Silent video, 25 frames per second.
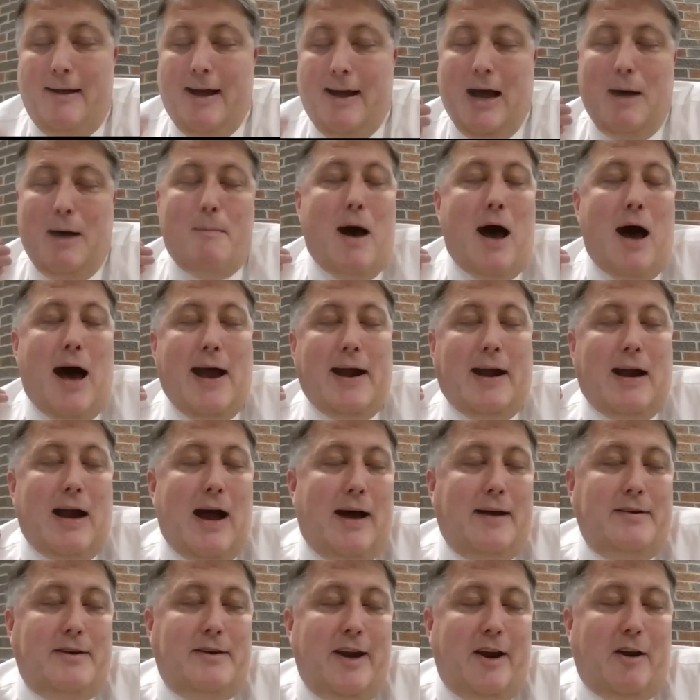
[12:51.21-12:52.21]
I'm a high
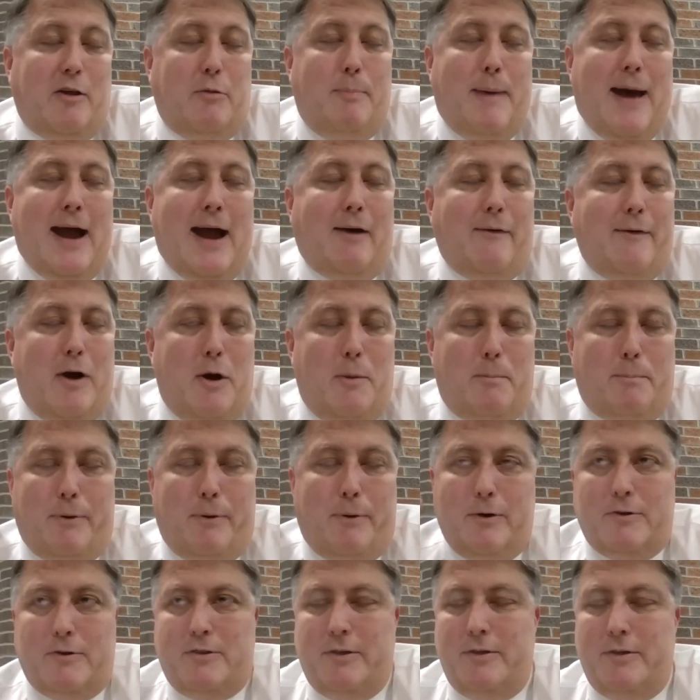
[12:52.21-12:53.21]
context background
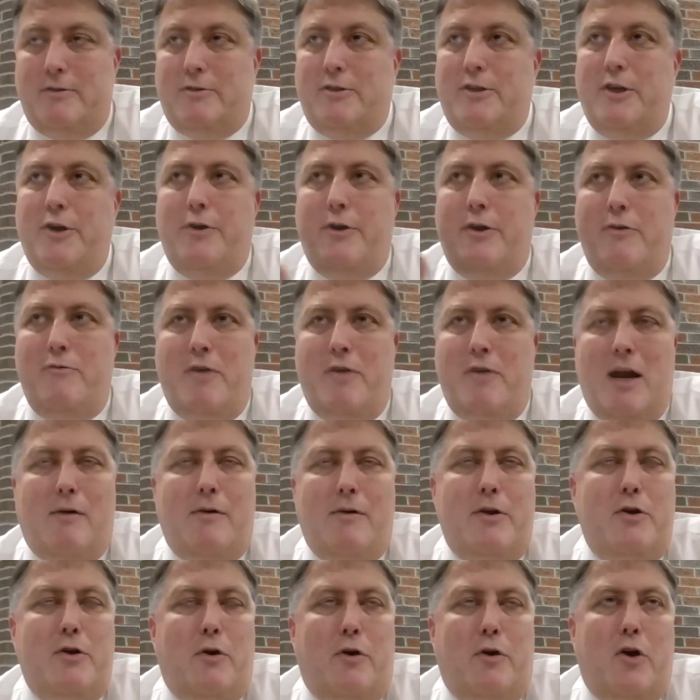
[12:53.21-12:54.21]
person, so you
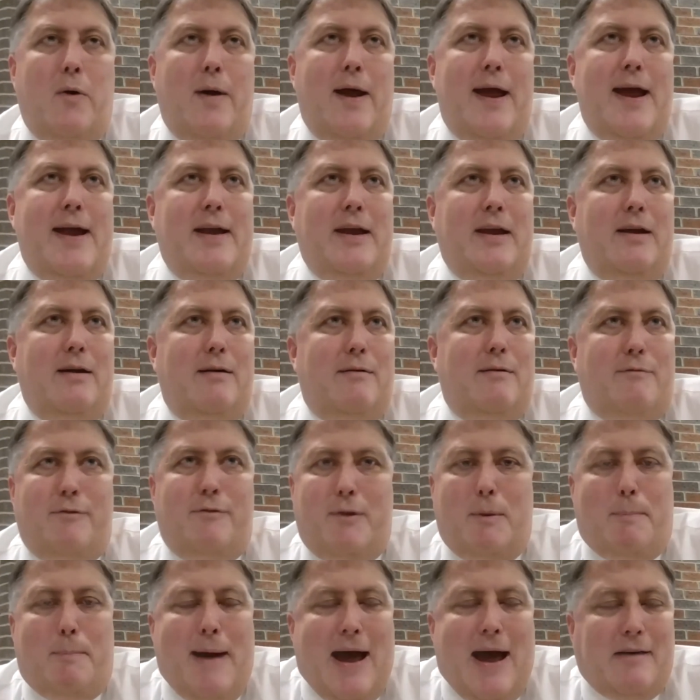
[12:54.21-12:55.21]
don't know any of
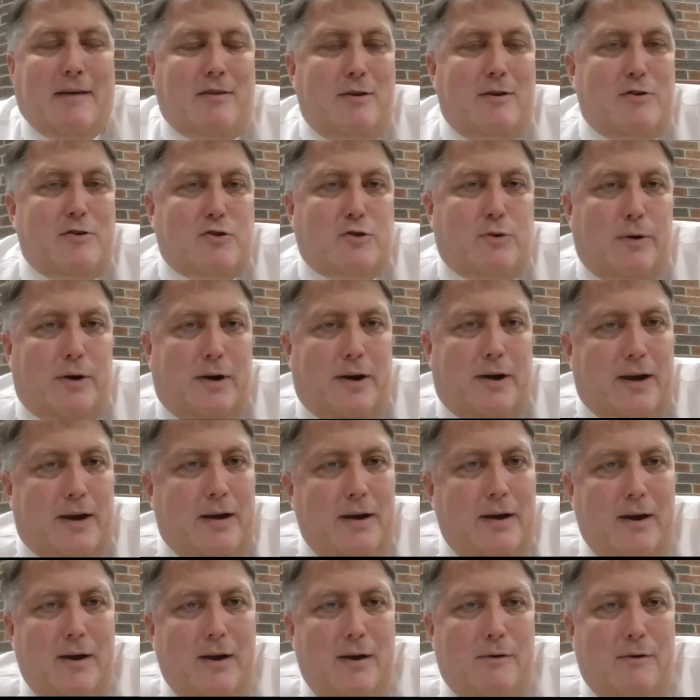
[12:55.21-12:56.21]
the past history
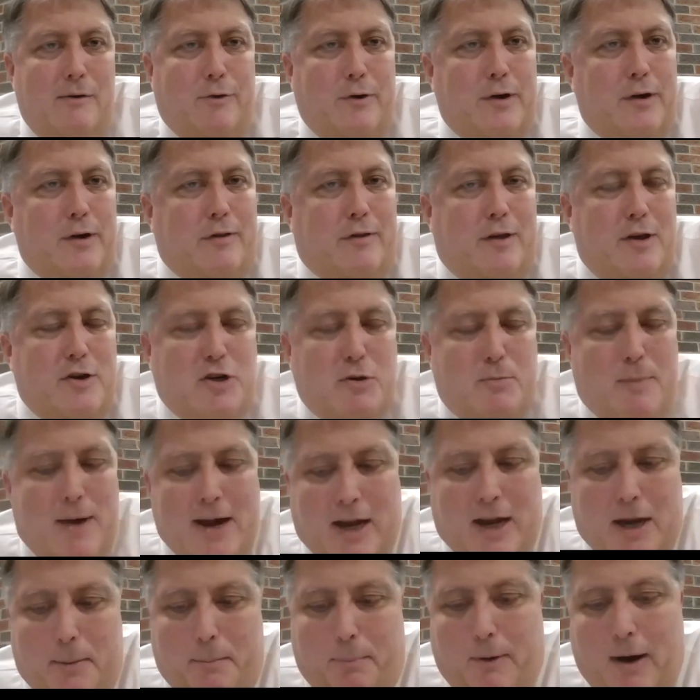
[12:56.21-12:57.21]
for
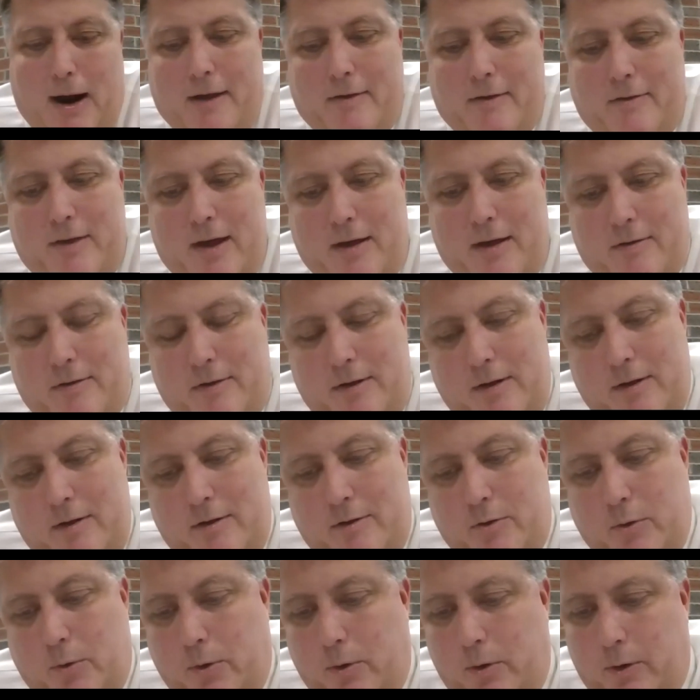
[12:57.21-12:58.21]
decision-making
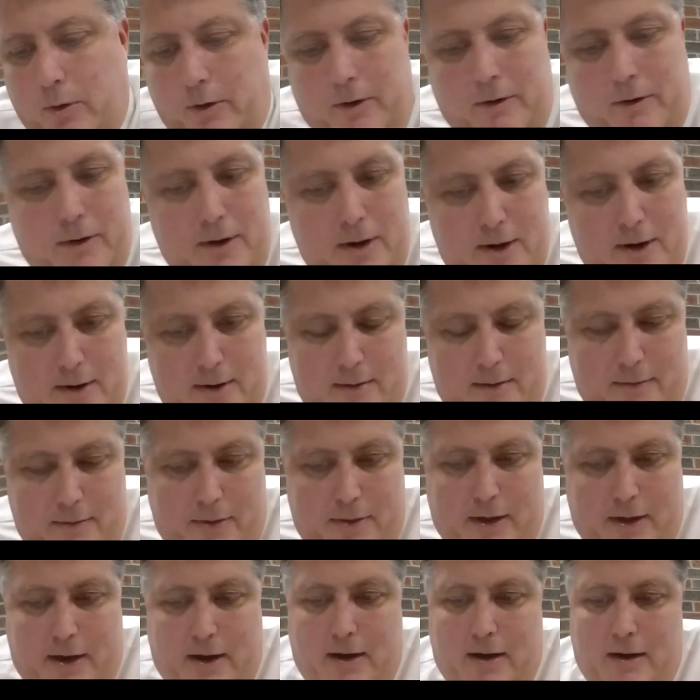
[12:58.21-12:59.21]
processes or
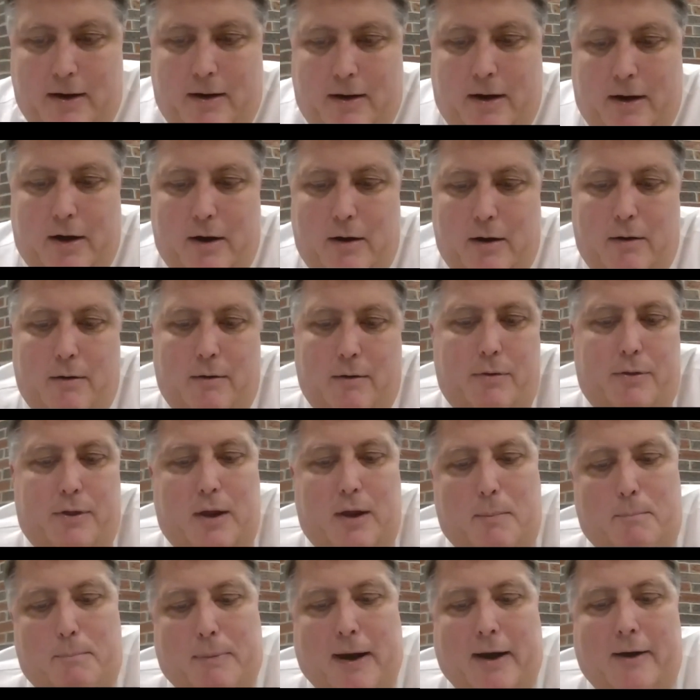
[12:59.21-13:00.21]

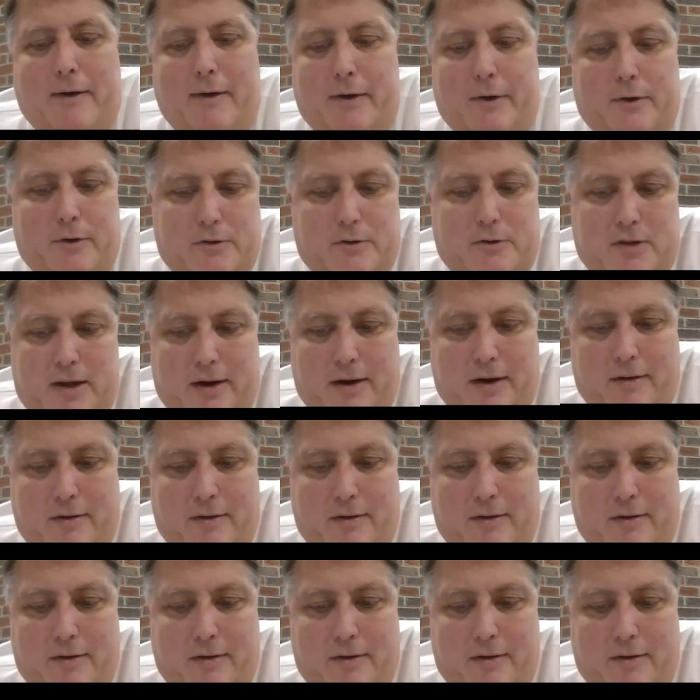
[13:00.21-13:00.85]
the barriers that